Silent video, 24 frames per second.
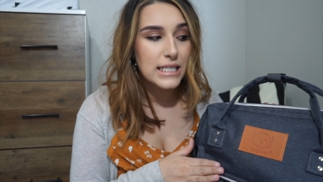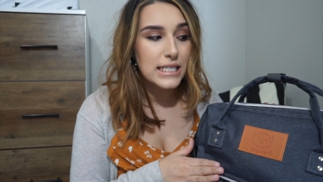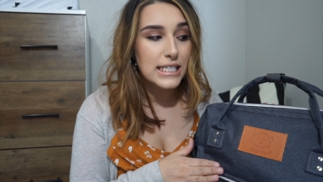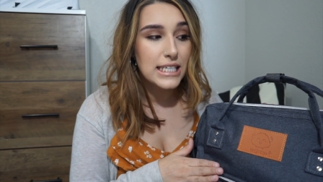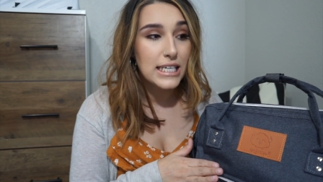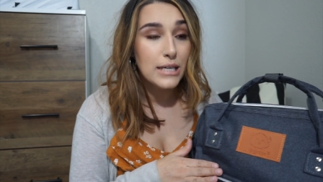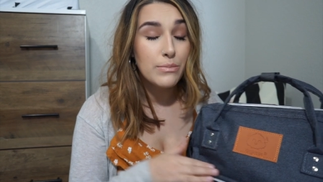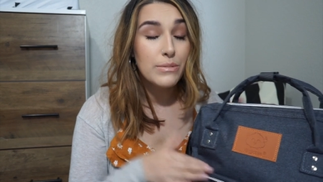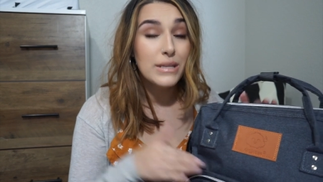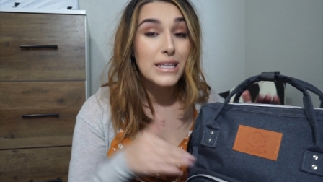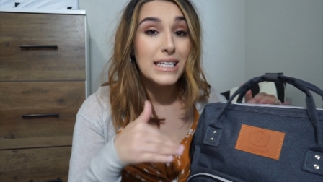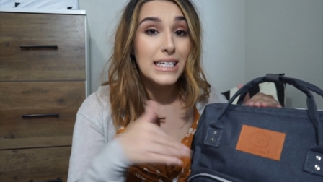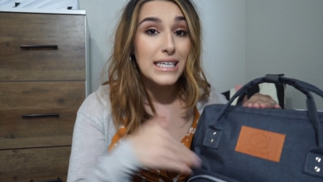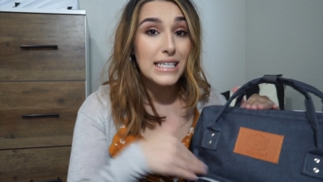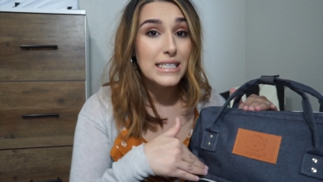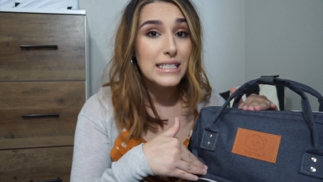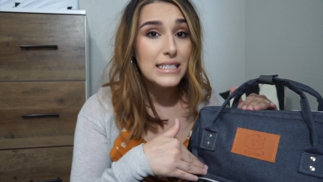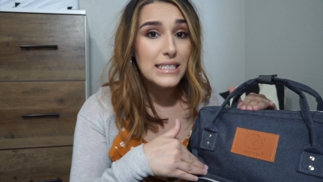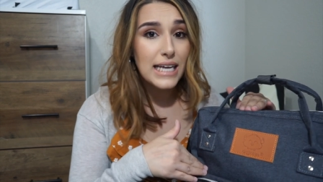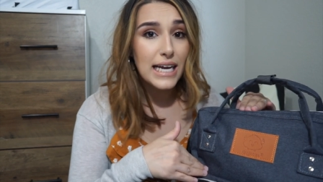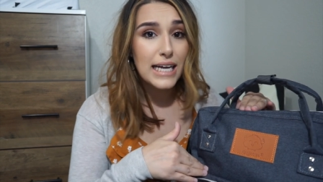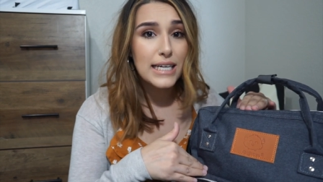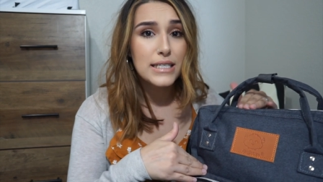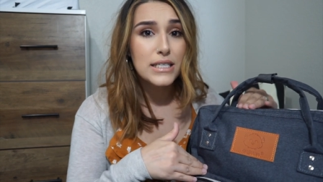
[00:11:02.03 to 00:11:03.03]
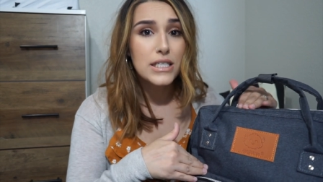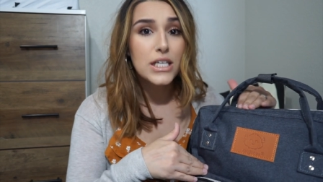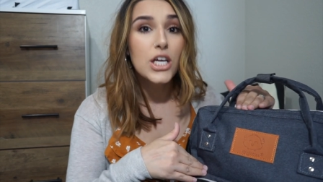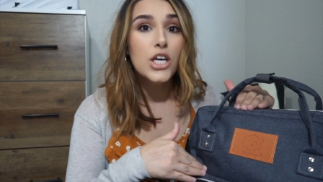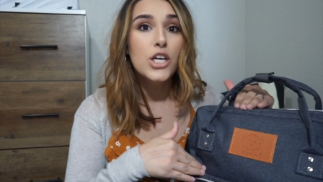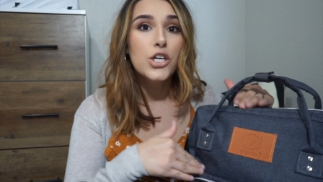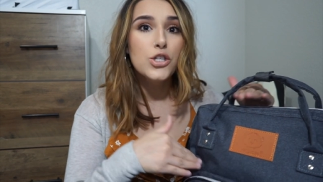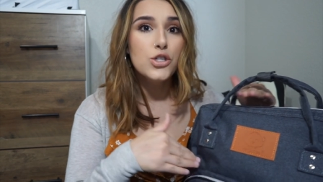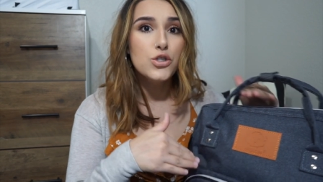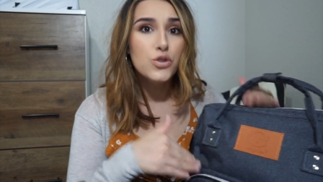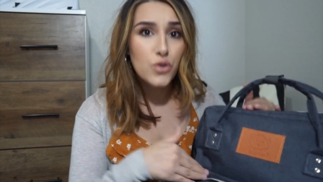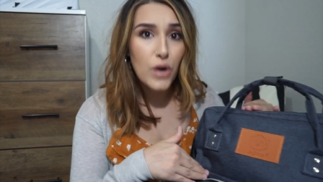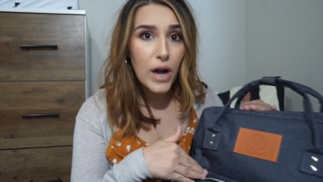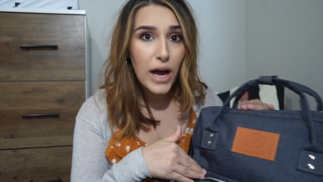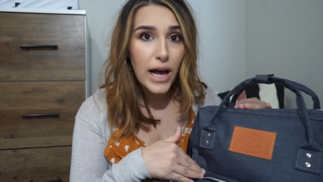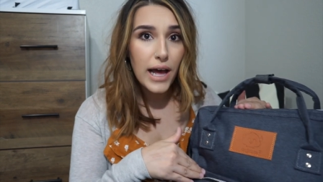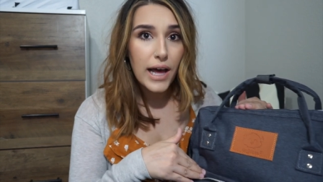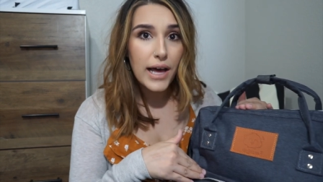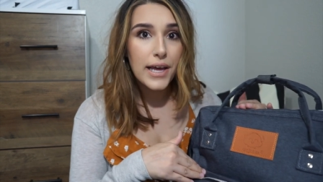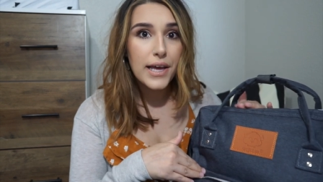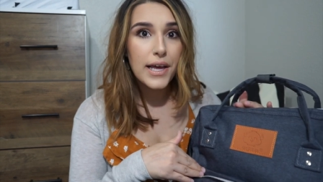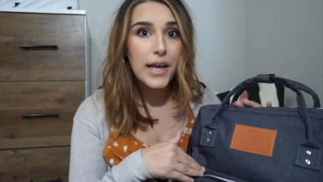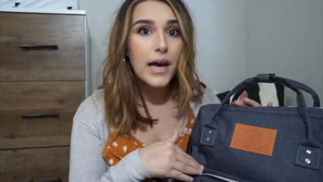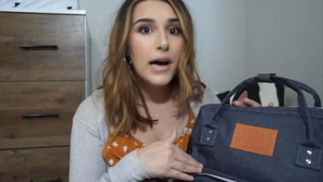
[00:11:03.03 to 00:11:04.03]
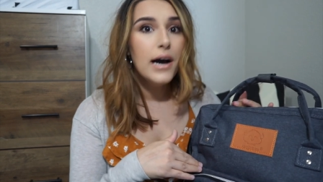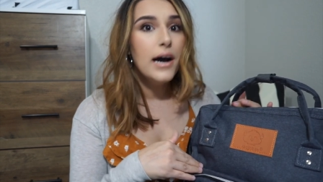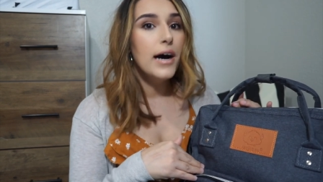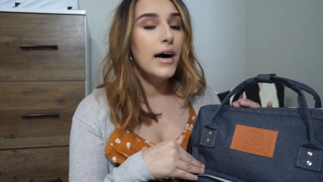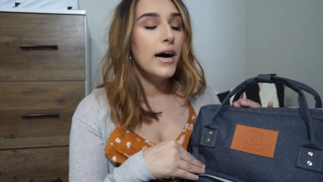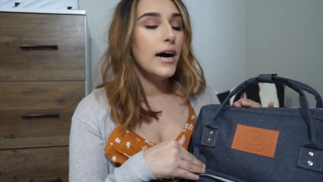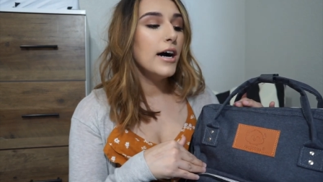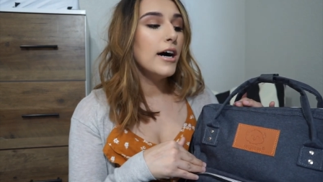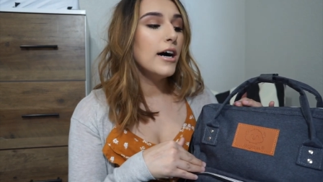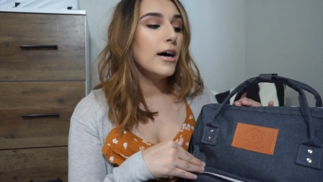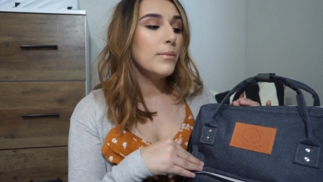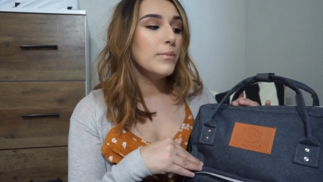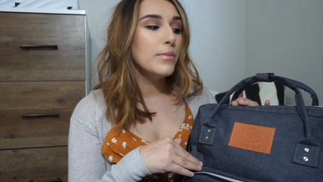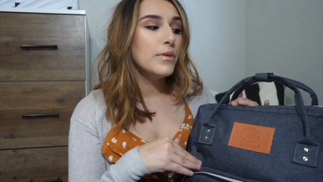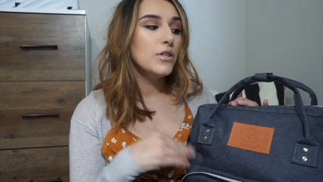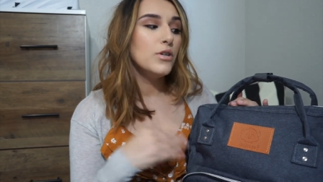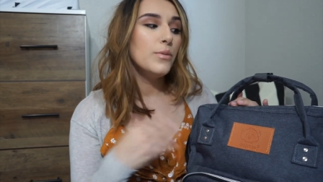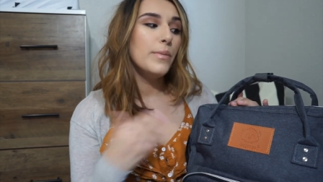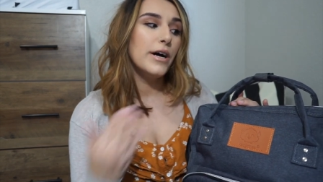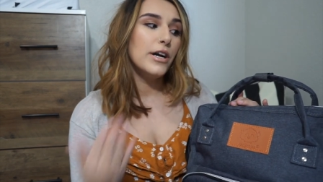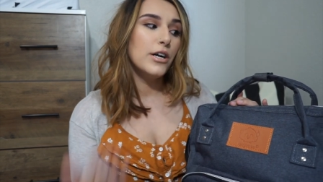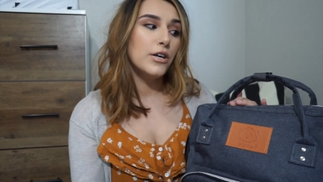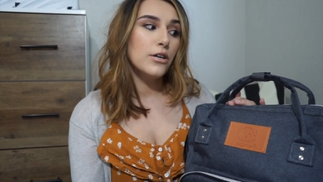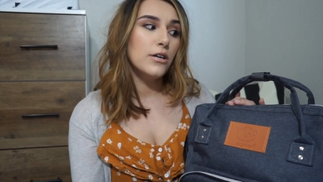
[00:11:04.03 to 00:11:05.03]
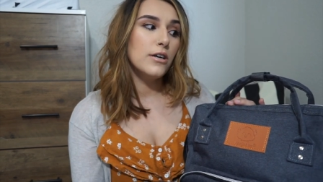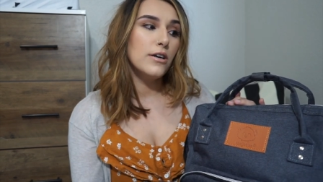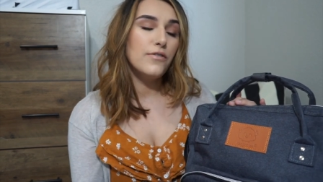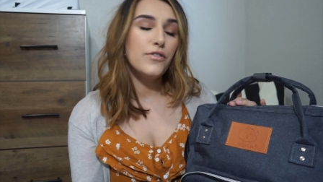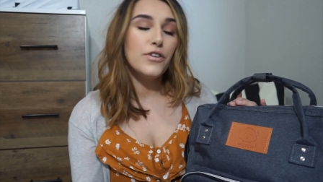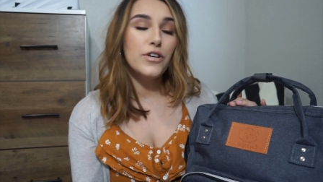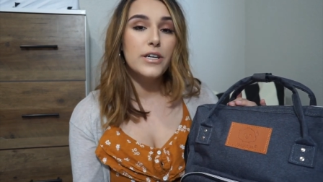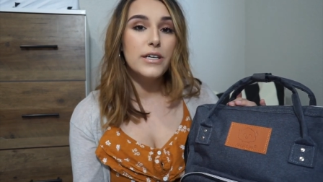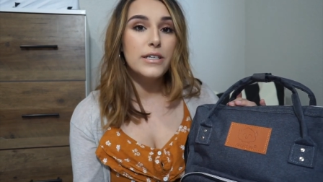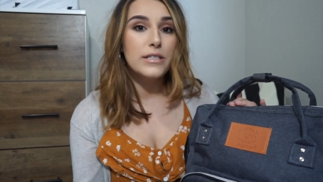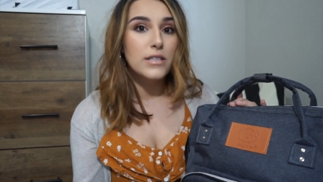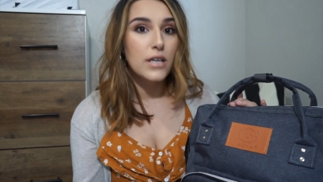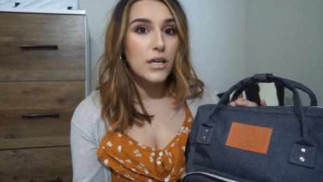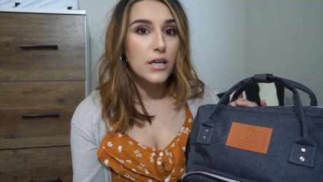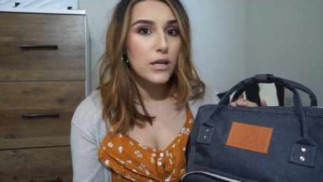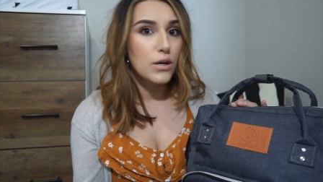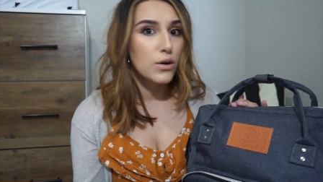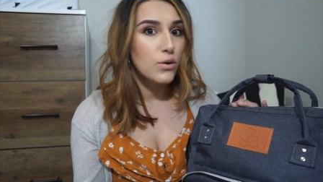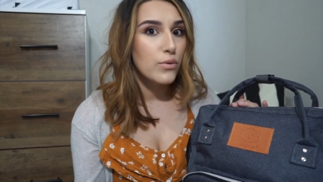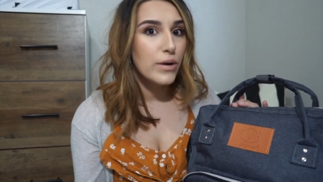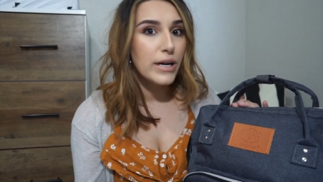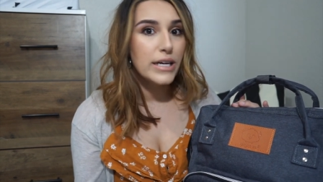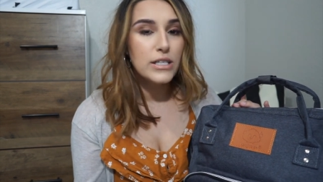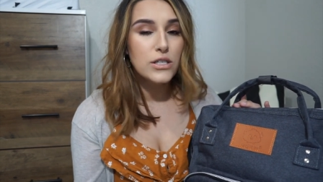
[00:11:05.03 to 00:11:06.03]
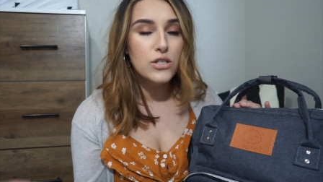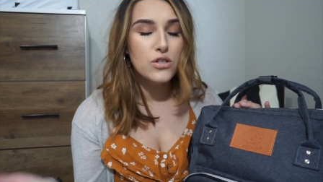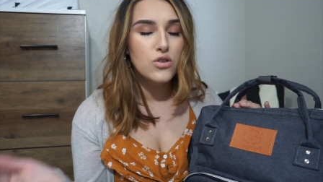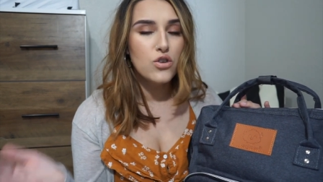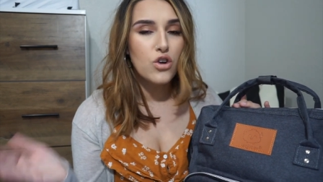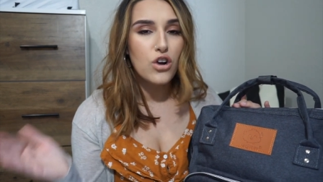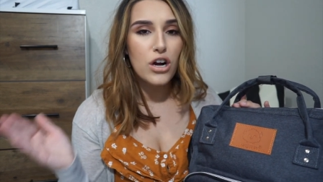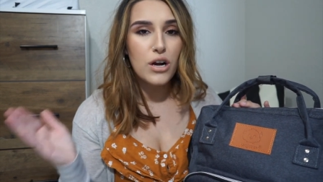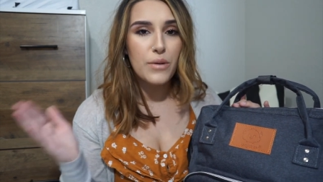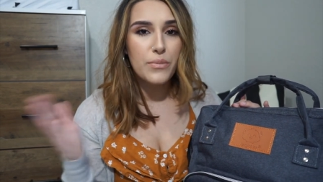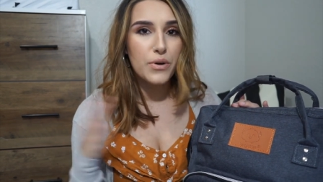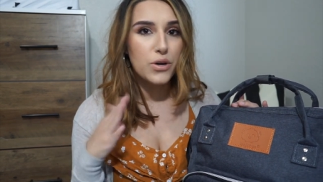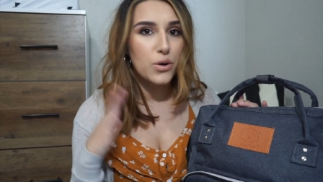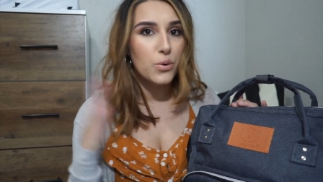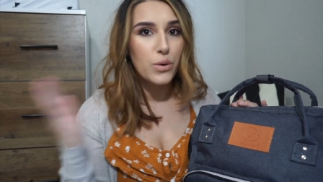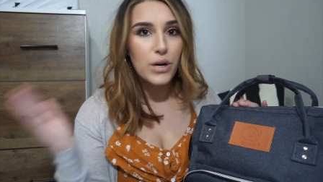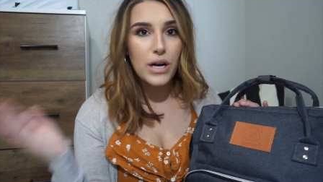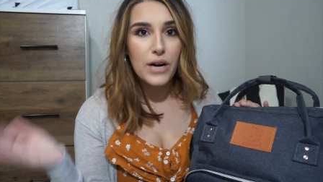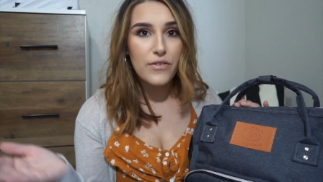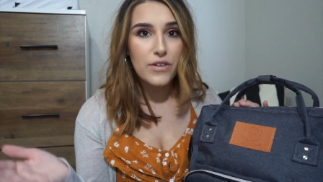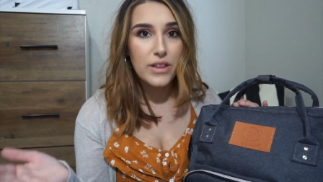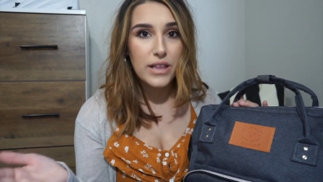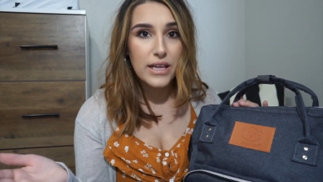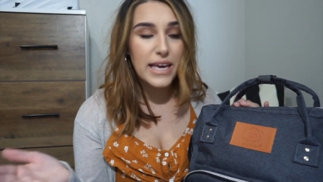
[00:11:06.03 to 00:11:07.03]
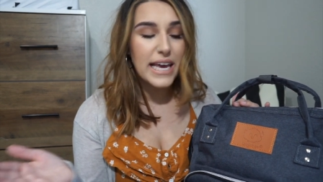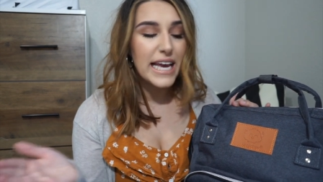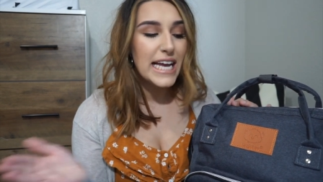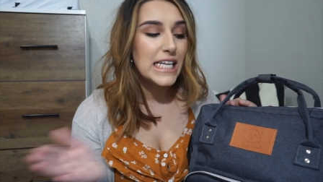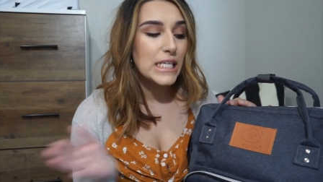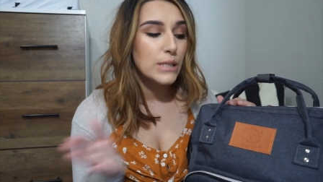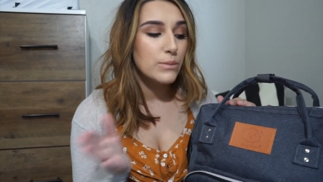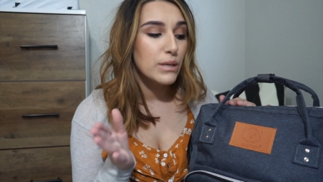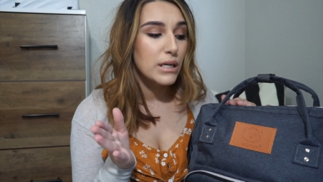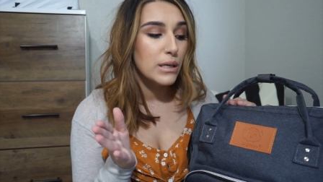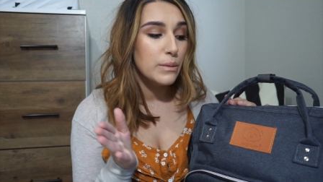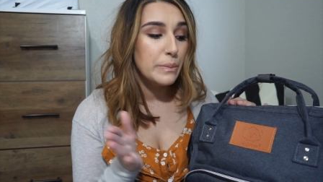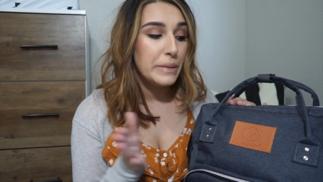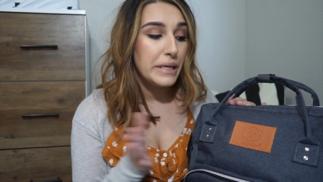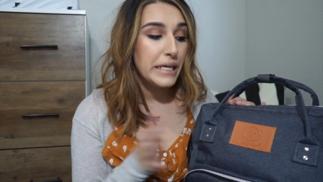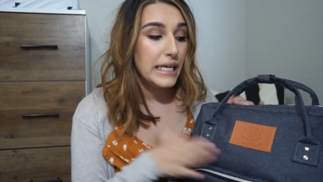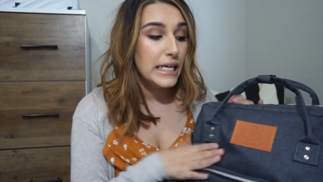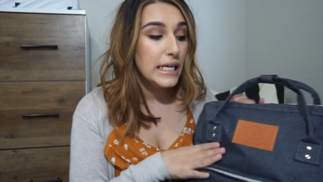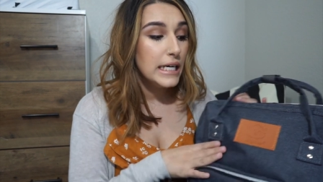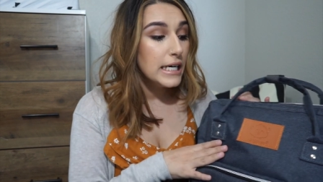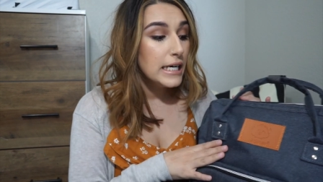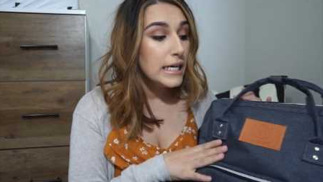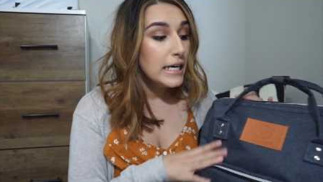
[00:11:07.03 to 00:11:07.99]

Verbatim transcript: going to keep the insides dry um, no matter if you're stuck in a rainstorm or whatever the case may be.